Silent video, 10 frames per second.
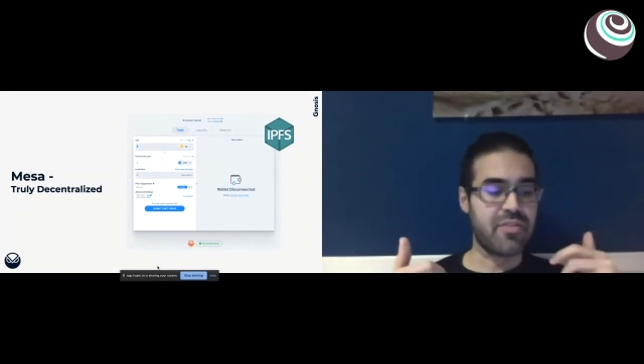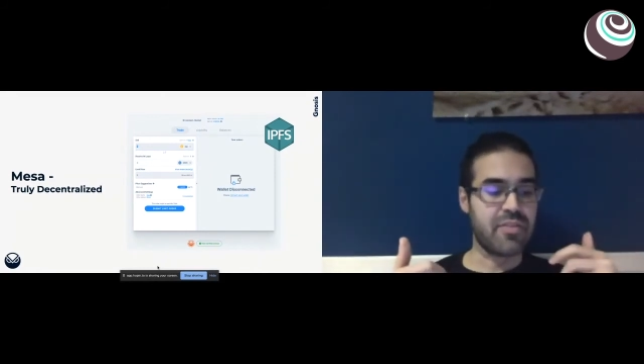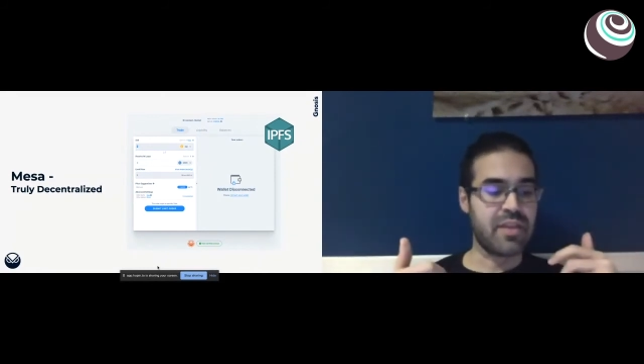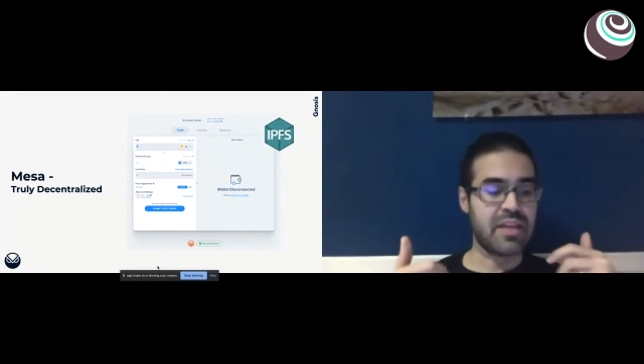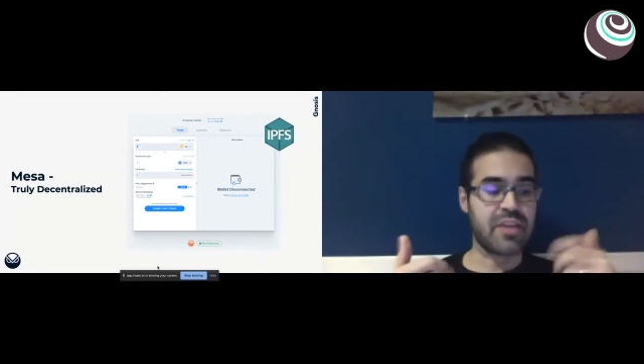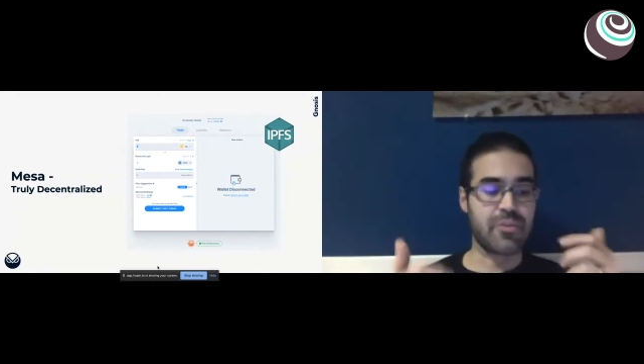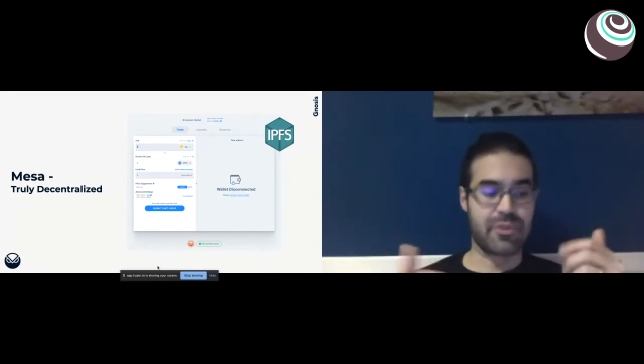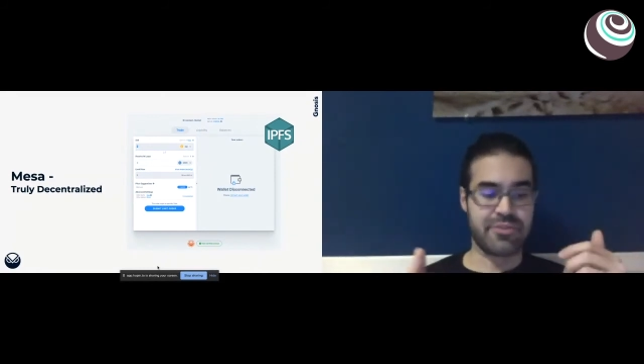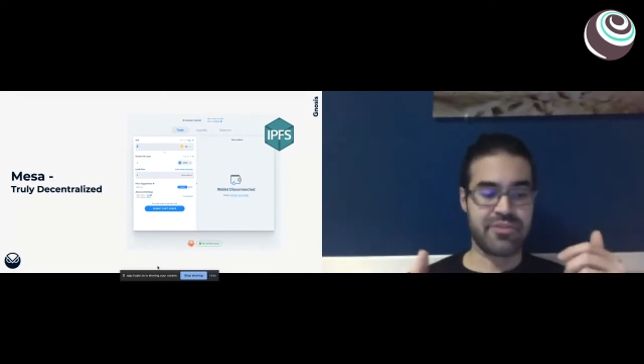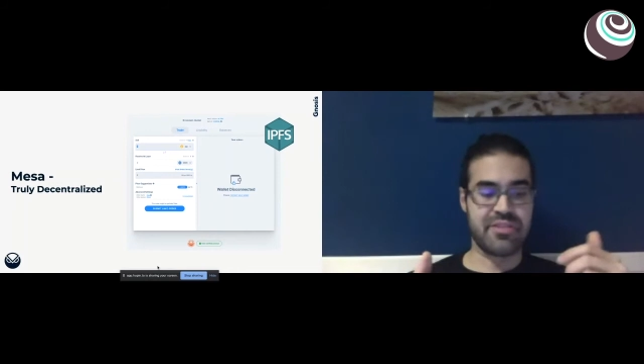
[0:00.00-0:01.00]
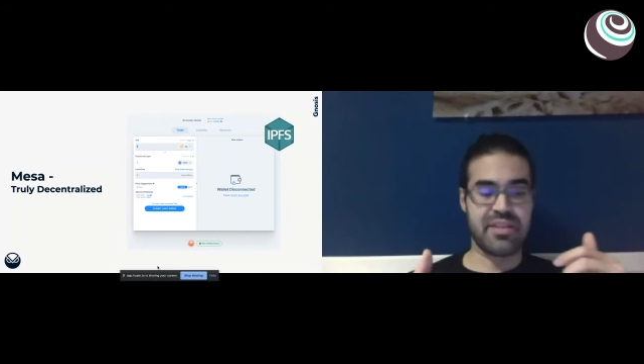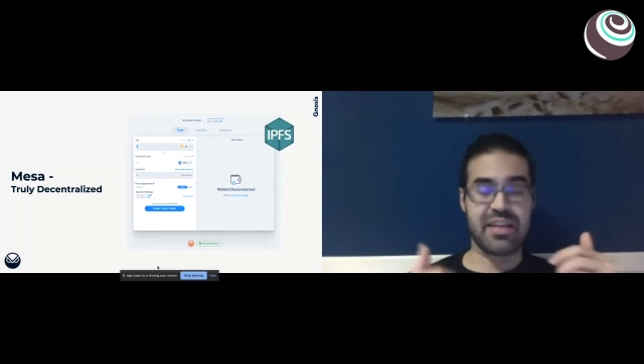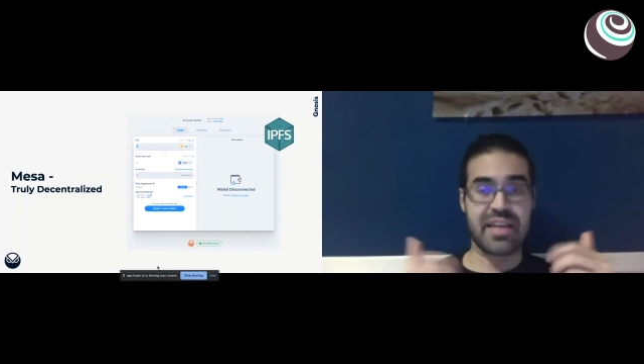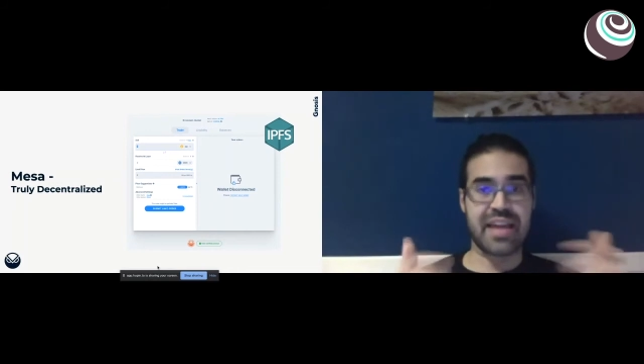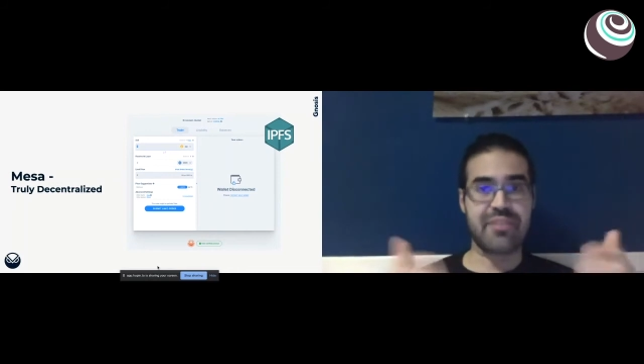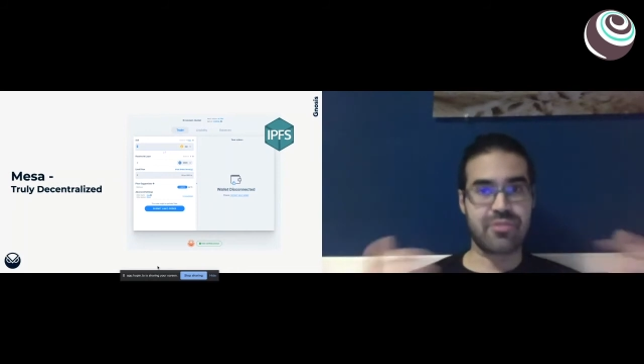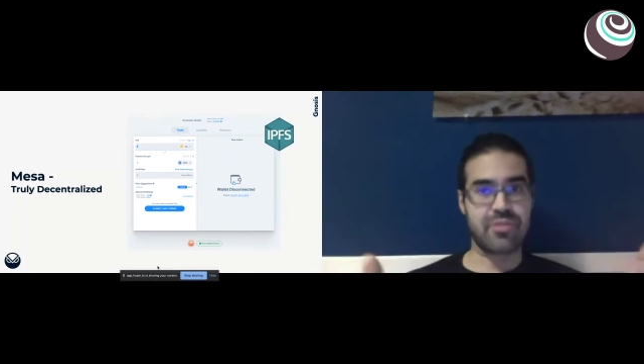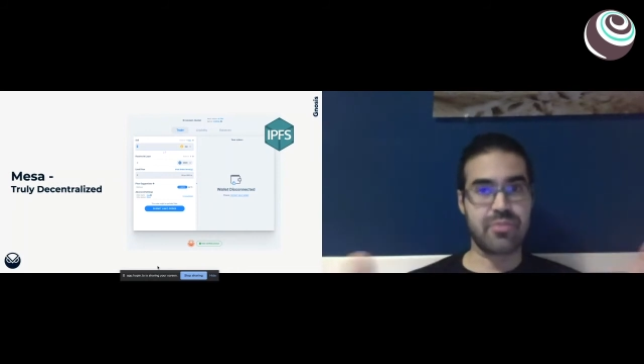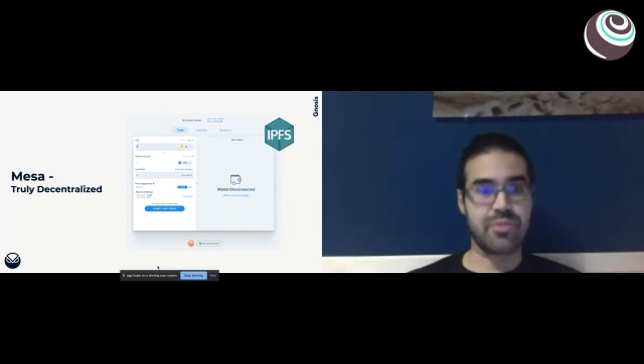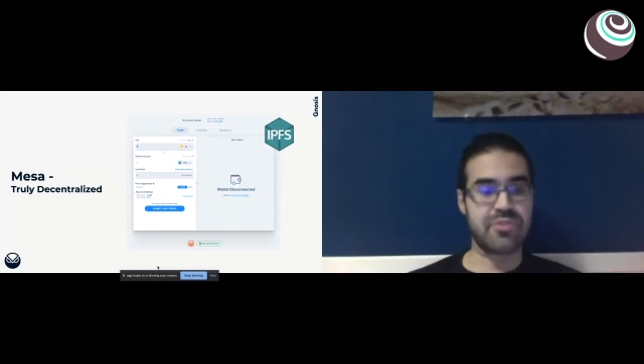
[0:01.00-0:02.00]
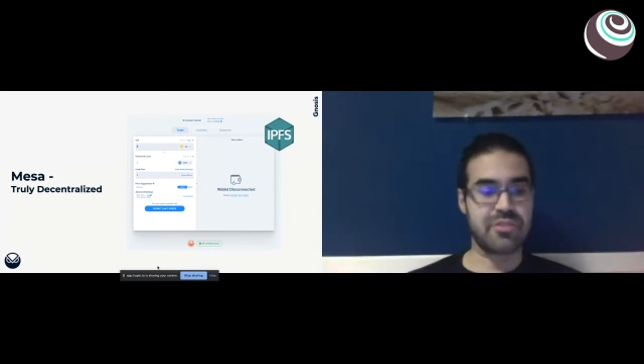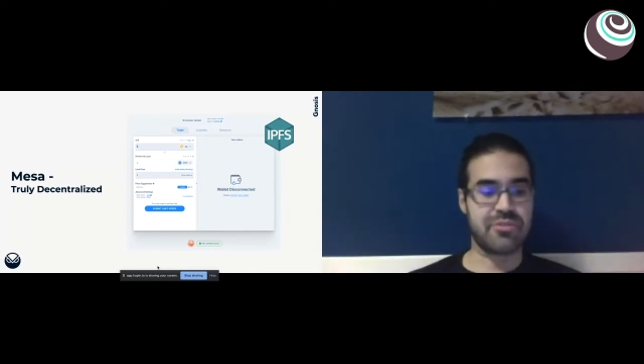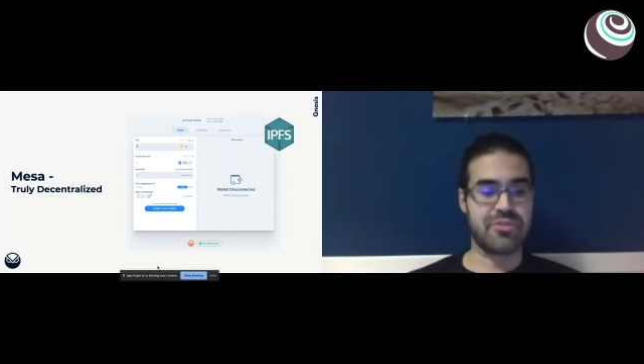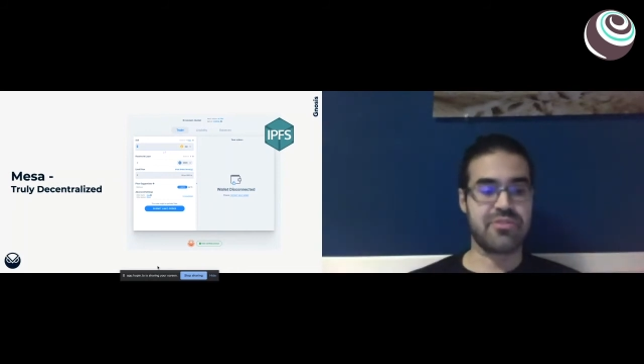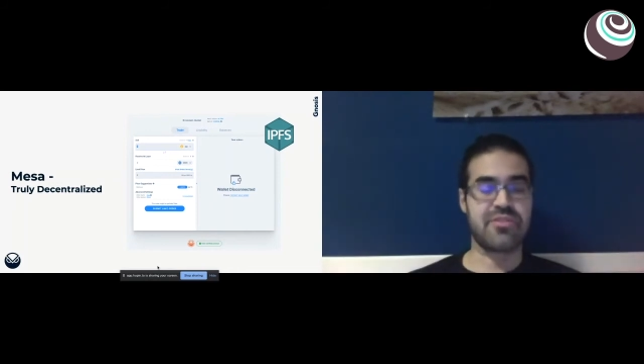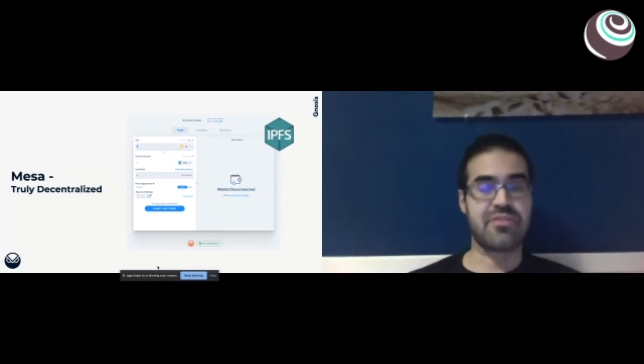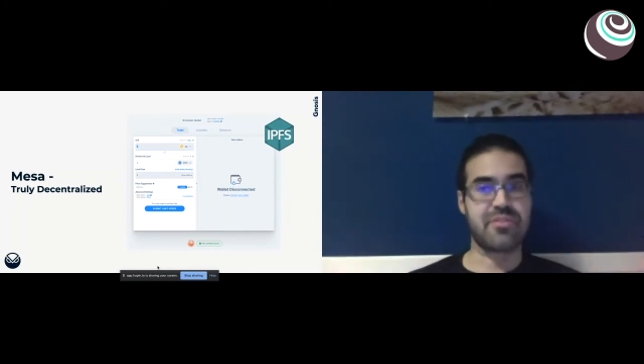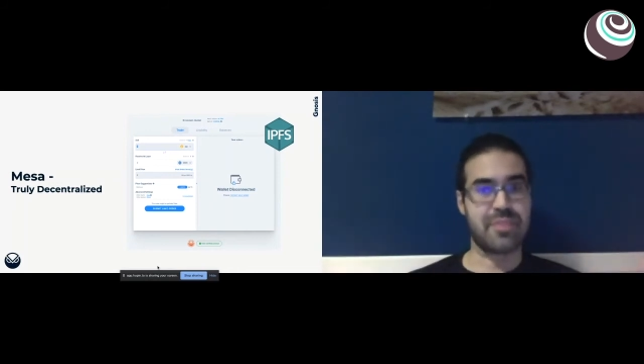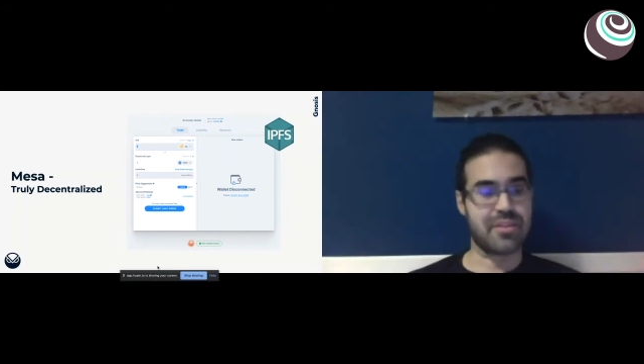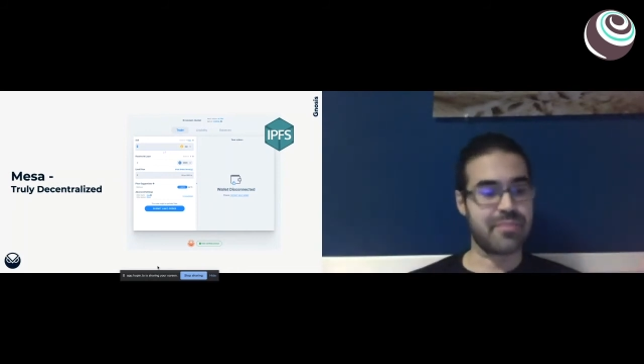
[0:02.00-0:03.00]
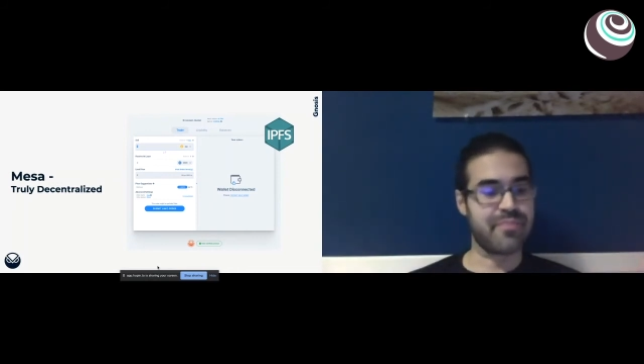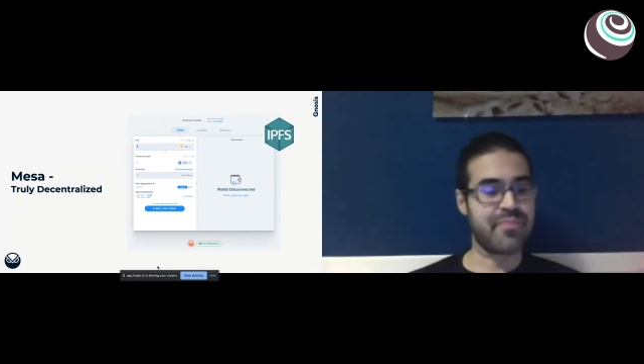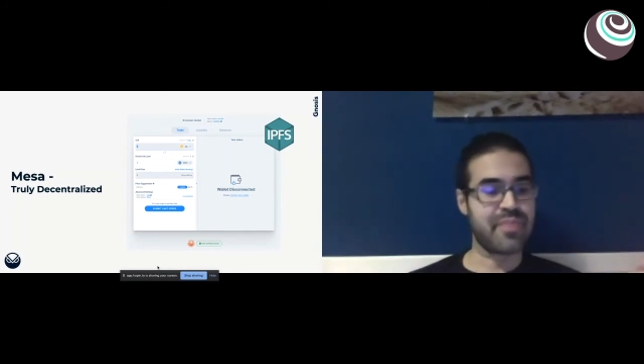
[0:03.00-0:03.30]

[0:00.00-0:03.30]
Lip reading: In other words, it can't compute solutions and submit them.